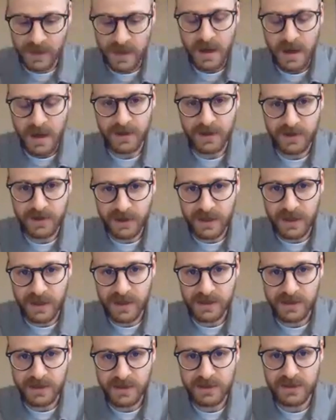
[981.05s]
under
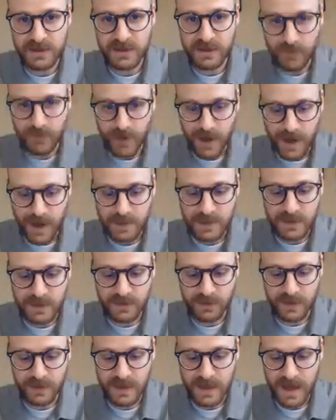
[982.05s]
conditions described in
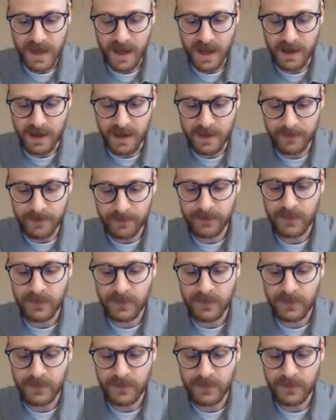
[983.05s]
Tournier,